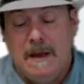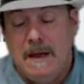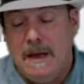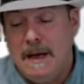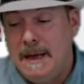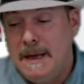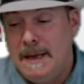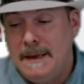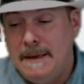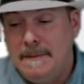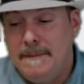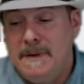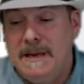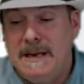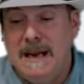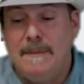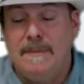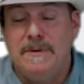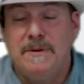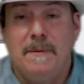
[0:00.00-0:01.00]
uh,
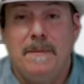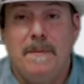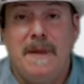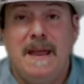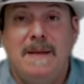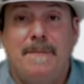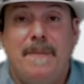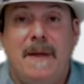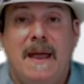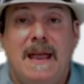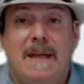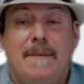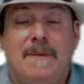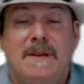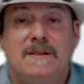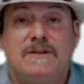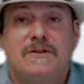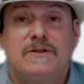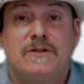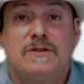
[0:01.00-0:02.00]
being able to make
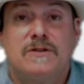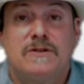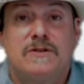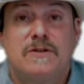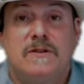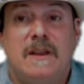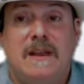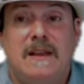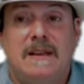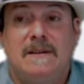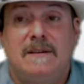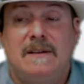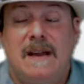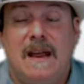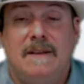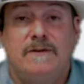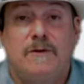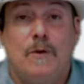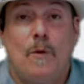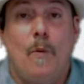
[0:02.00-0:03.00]
payments so they don't
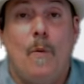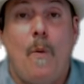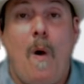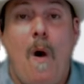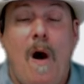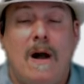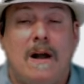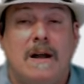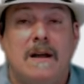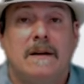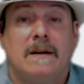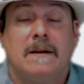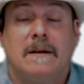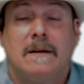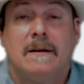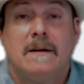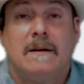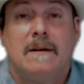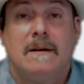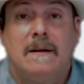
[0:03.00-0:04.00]
have to walk
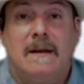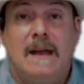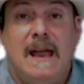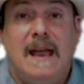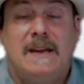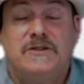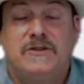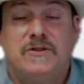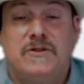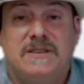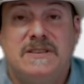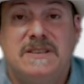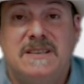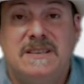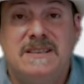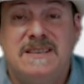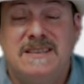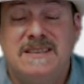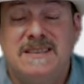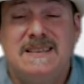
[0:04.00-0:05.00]
extra
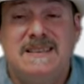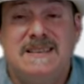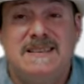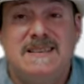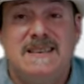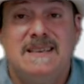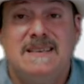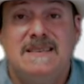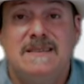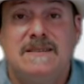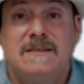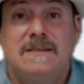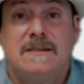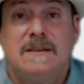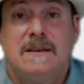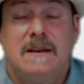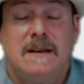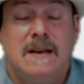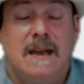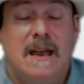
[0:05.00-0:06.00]
distances
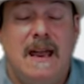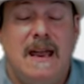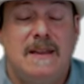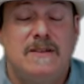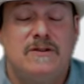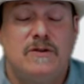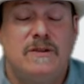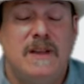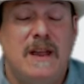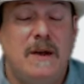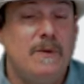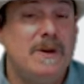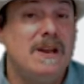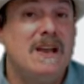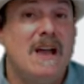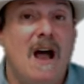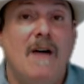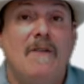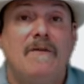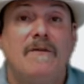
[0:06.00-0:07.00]
and so they
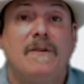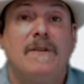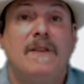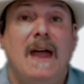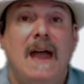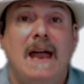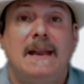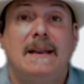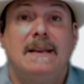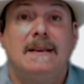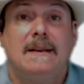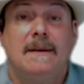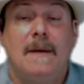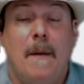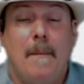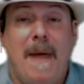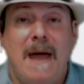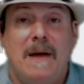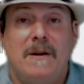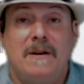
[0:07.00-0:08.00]
recover that
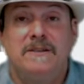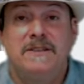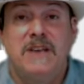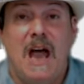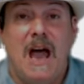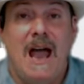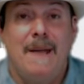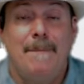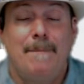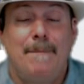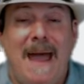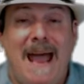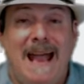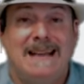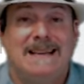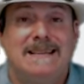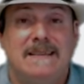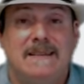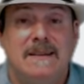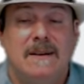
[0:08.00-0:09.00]
amount of time
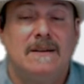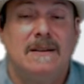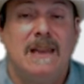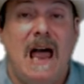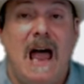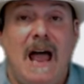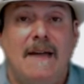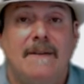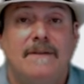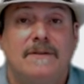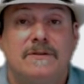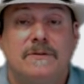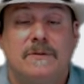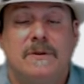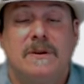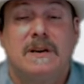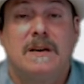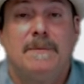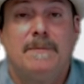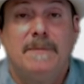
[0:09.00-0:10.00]
back to their lives
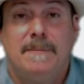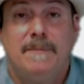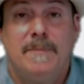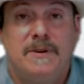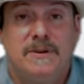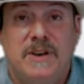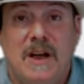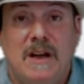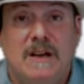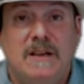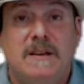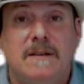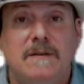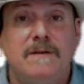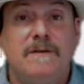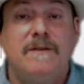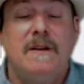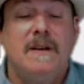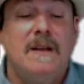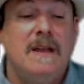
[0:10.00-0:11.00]
where it can be
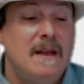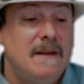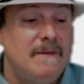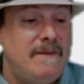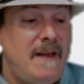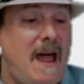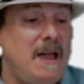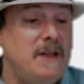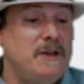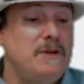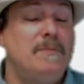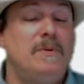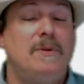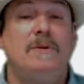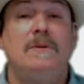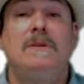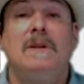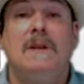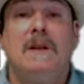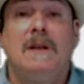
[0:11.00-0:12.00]
productive,
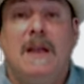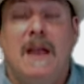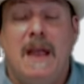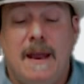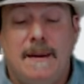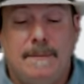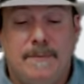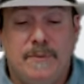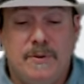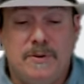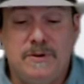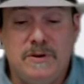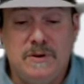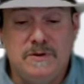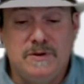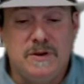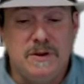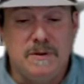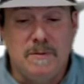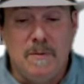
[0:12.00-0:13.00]
valuable, and
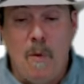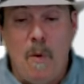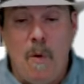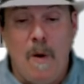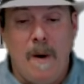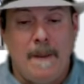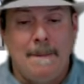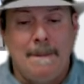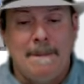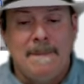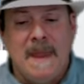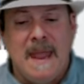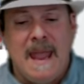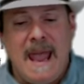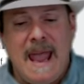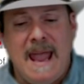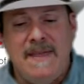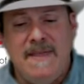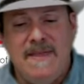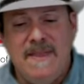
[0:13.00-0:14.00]
producing more.
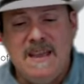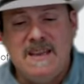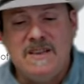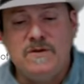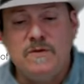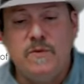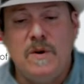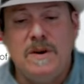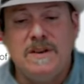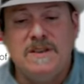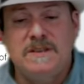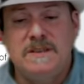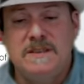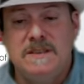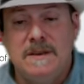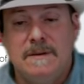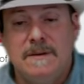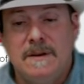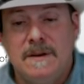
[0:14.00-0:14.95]
And this was